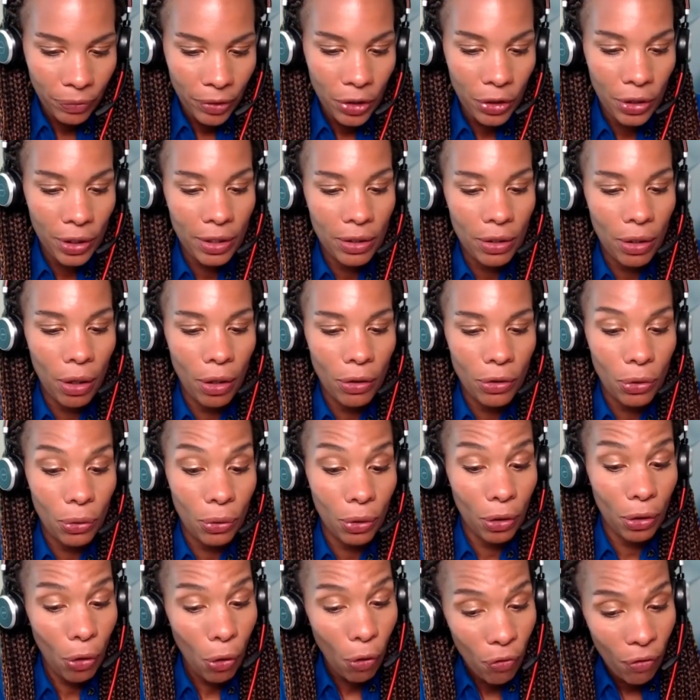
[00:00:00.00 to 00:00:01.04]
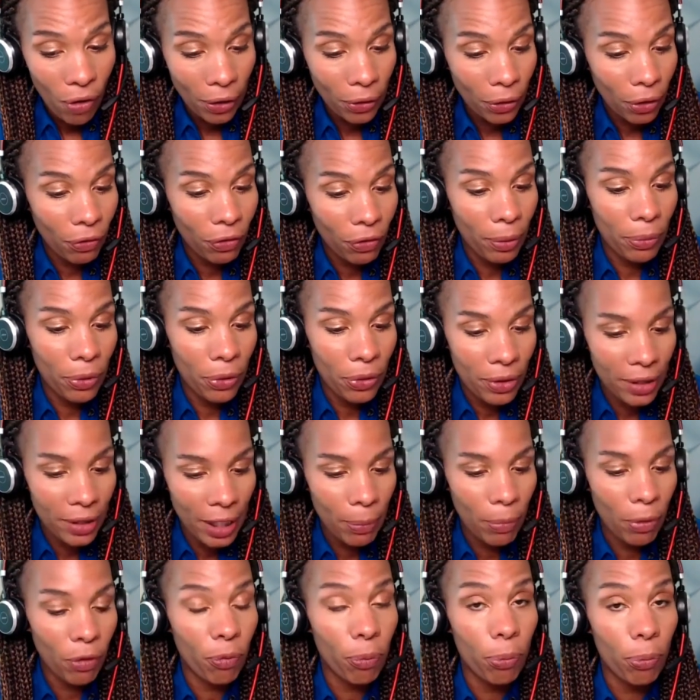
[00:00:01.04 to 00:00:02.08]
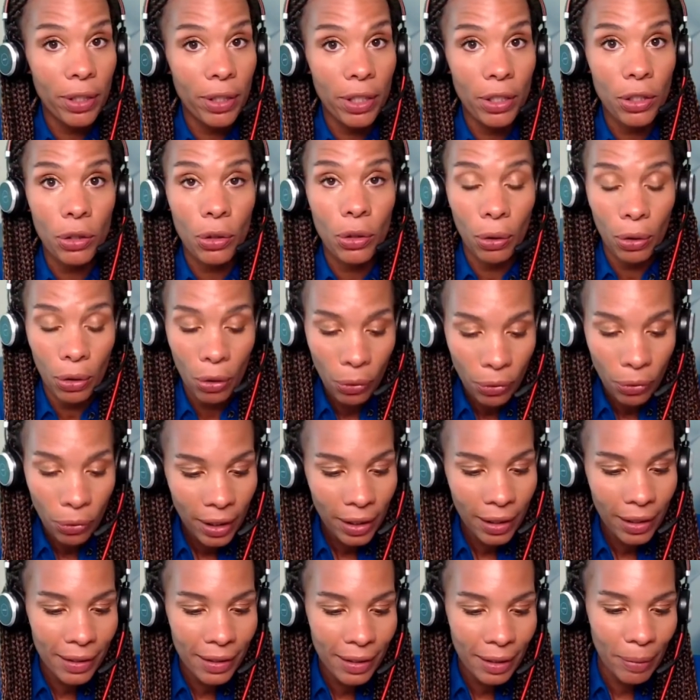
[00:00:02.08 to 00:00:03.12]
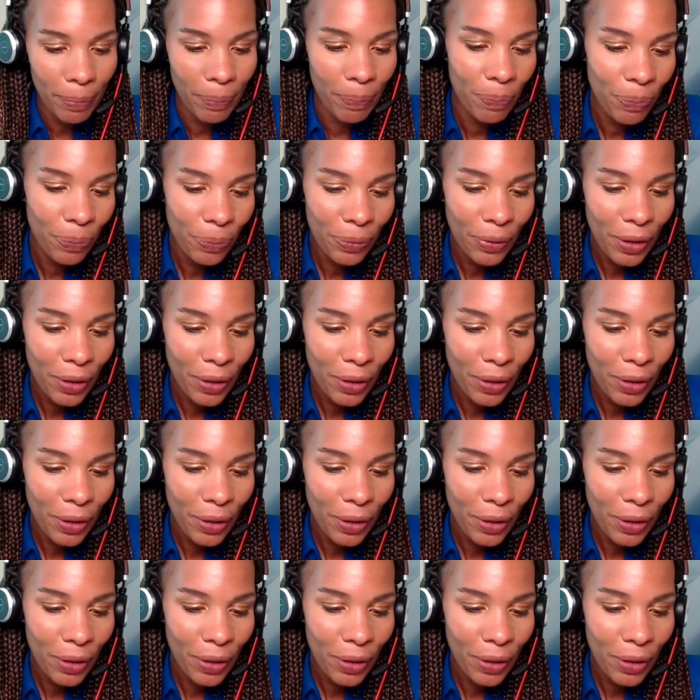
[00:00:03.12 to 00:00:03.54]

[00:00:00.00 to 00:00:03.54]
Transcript: She's also a co-founder of the Museum of British Colonialism,